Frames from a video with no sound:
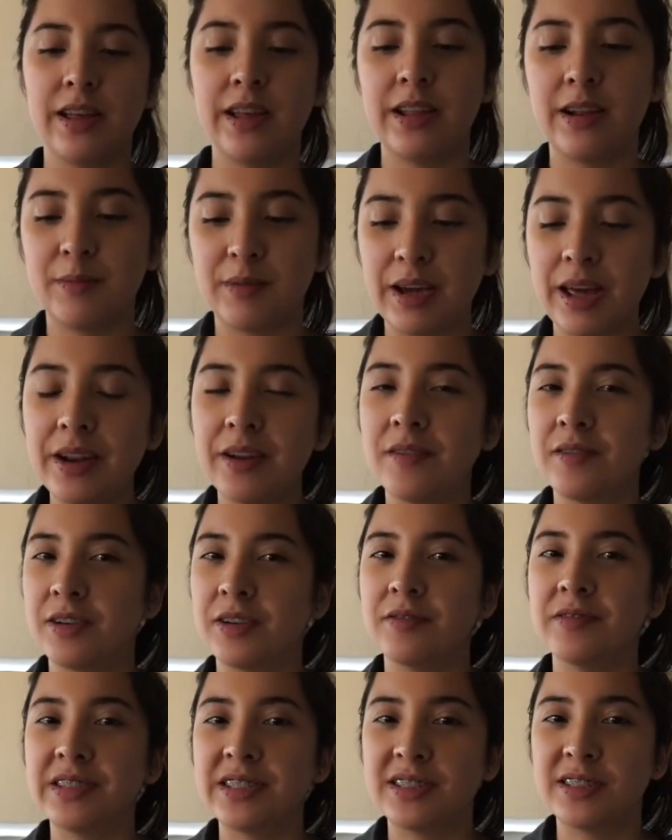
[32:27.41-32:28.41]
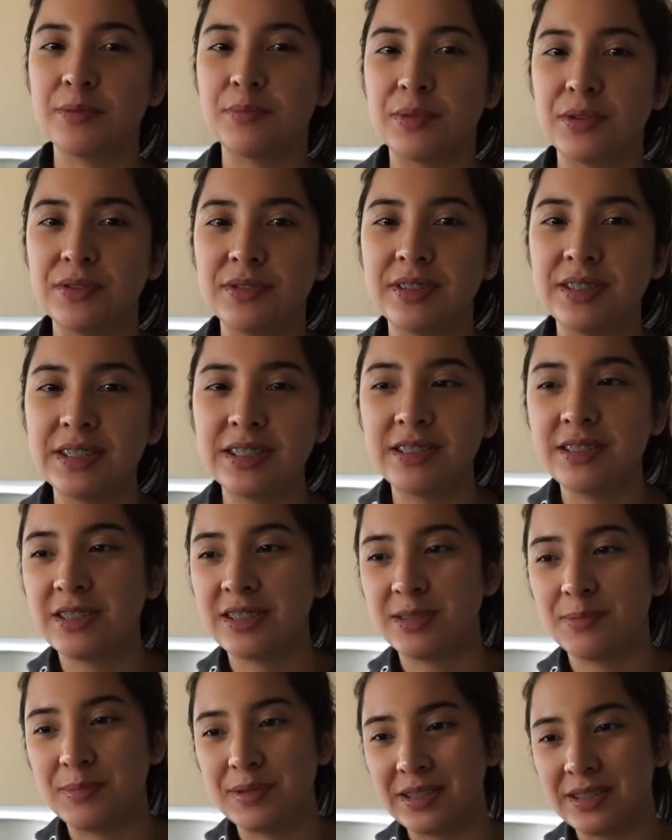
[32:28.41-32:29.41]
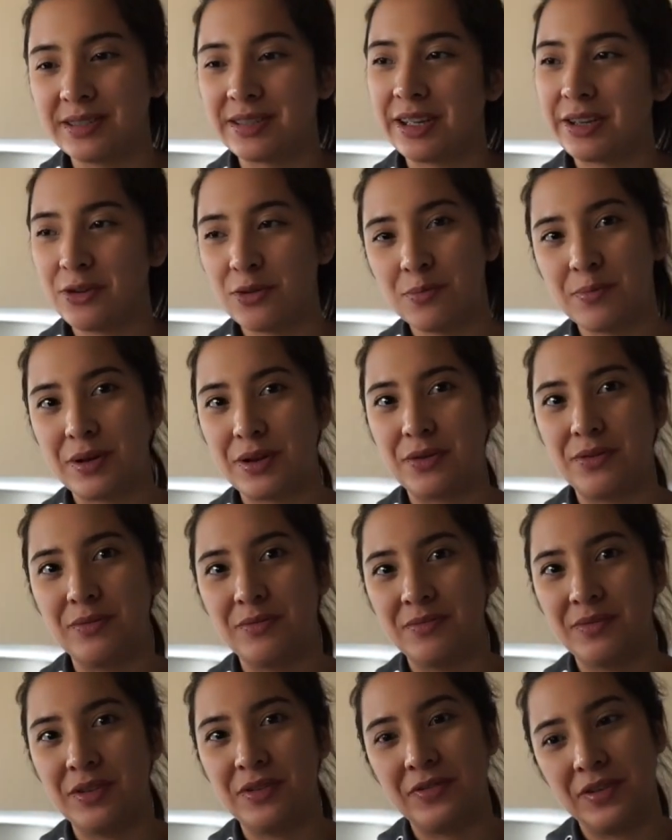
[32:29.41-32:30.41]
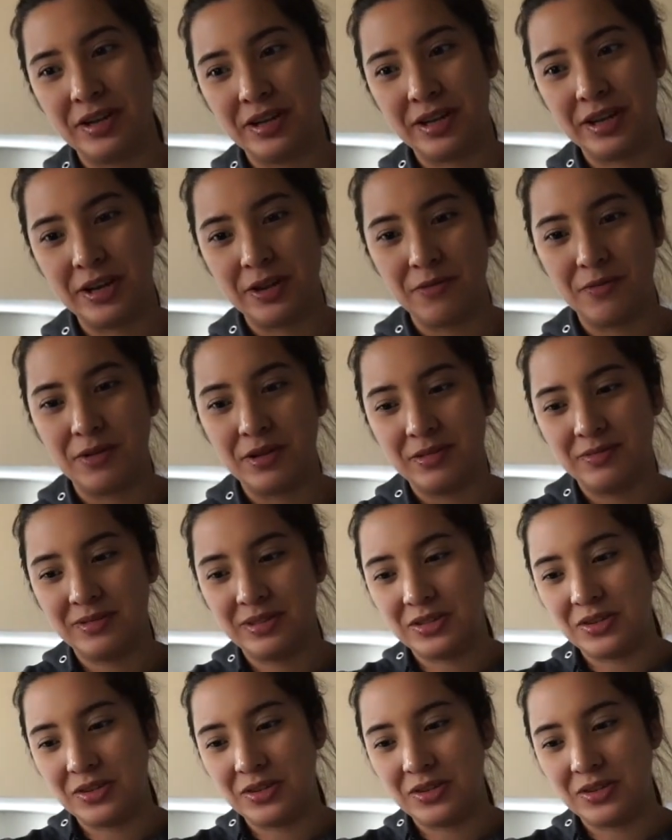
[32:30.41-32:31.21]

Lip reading: And I'm kind of nervous to post this just because I hope I don't offend anyone.